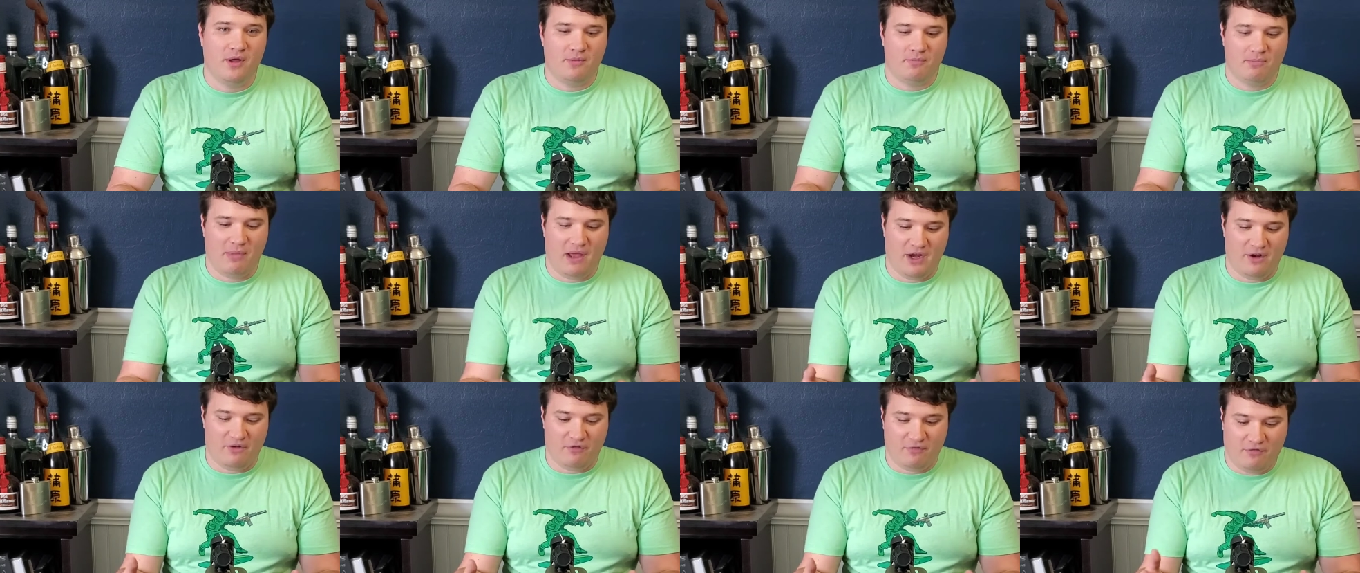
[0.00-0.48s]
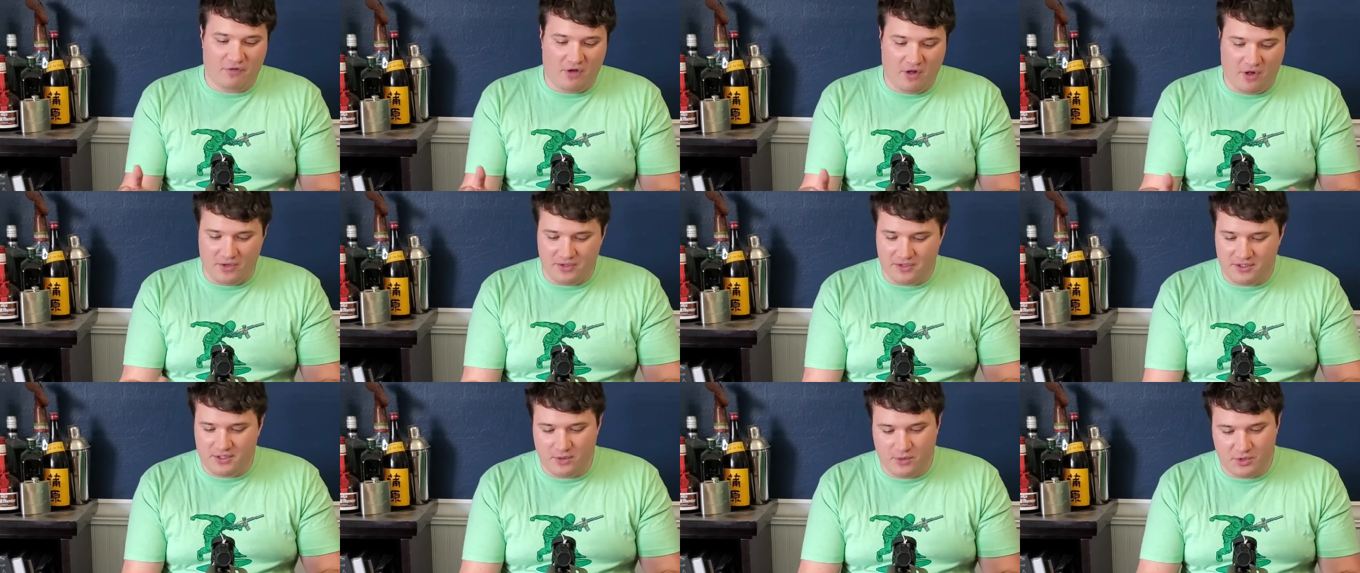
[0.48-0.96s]
by
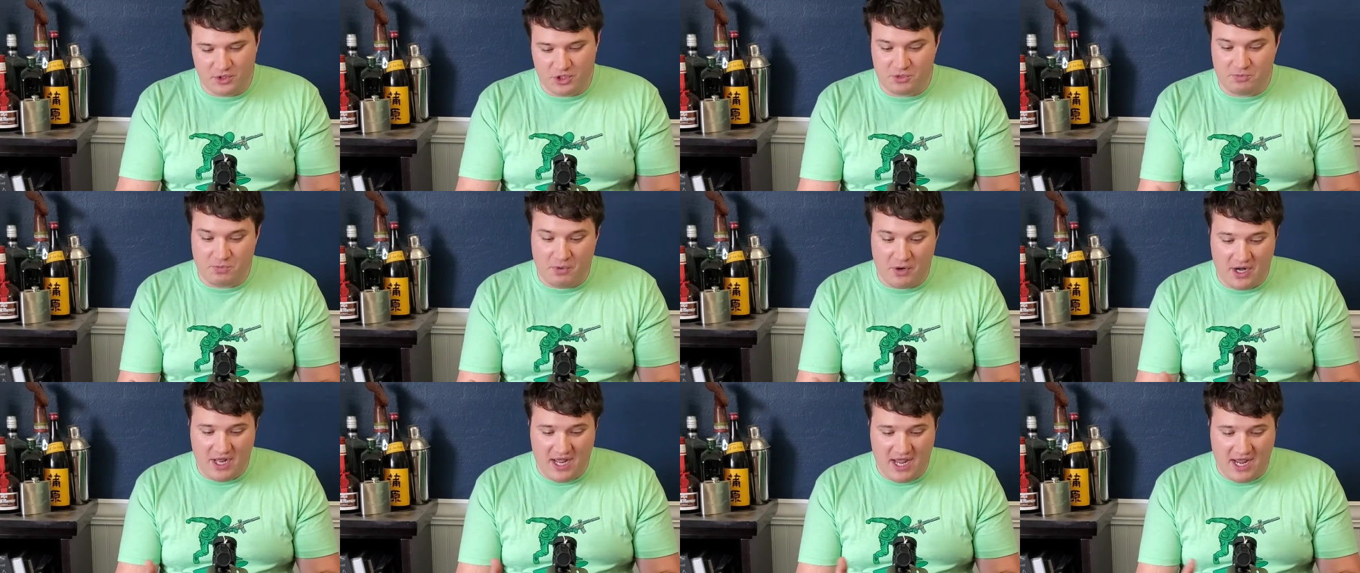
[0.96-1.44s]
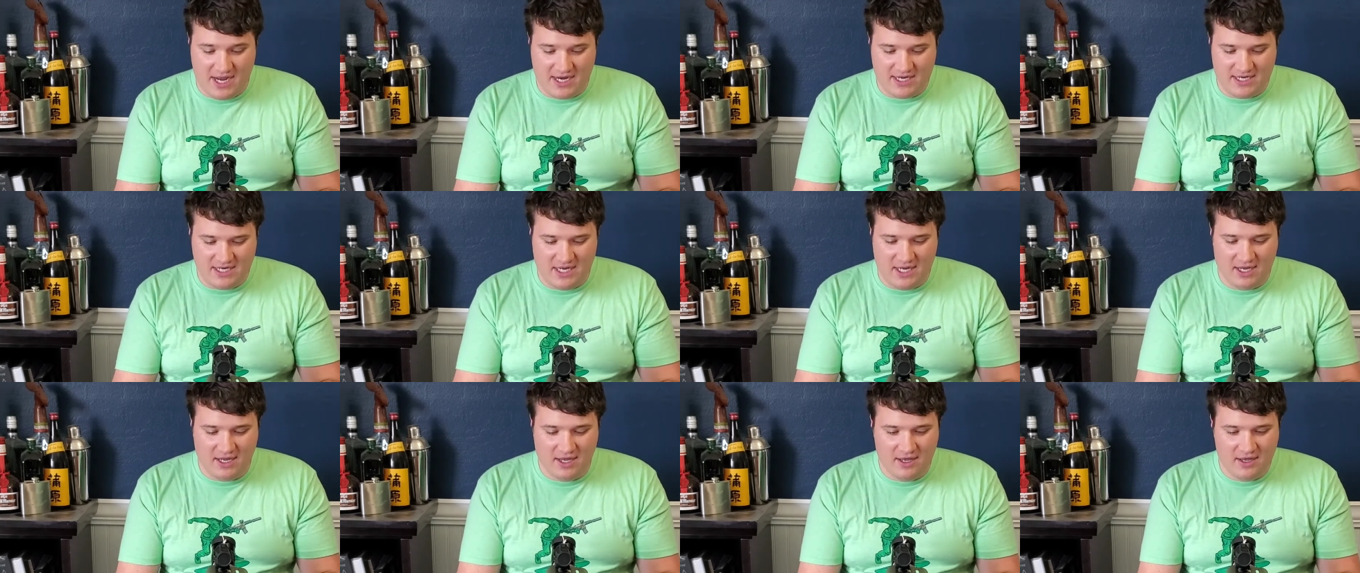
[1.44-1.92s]
default, which is pretty
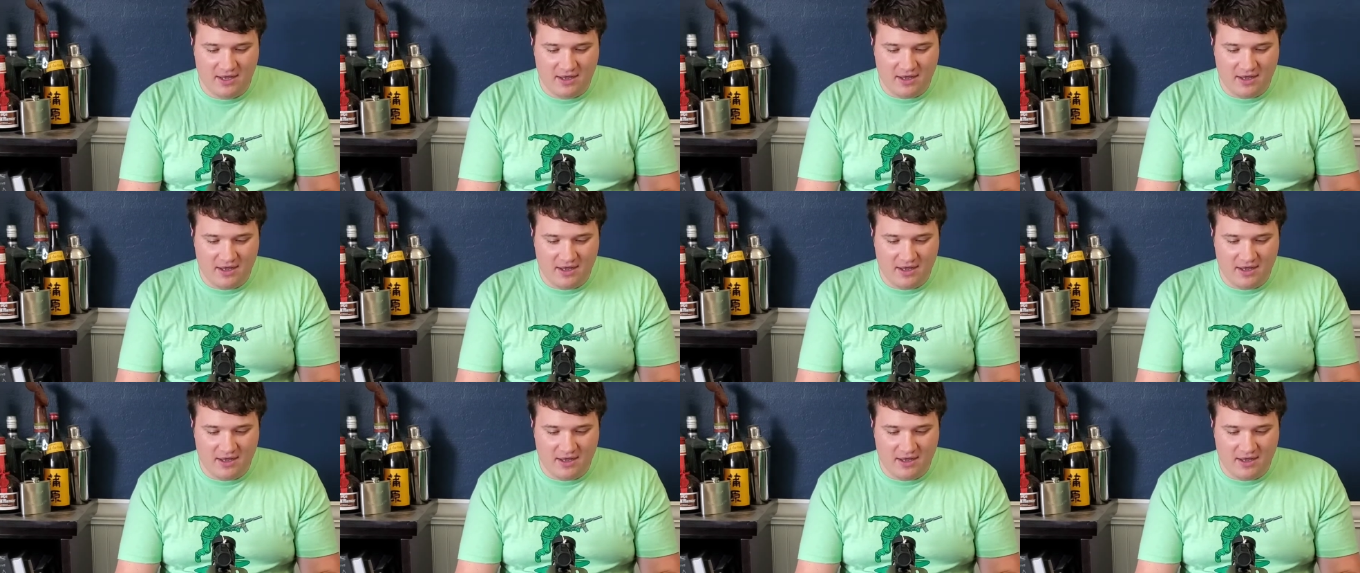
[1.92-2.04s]
handy.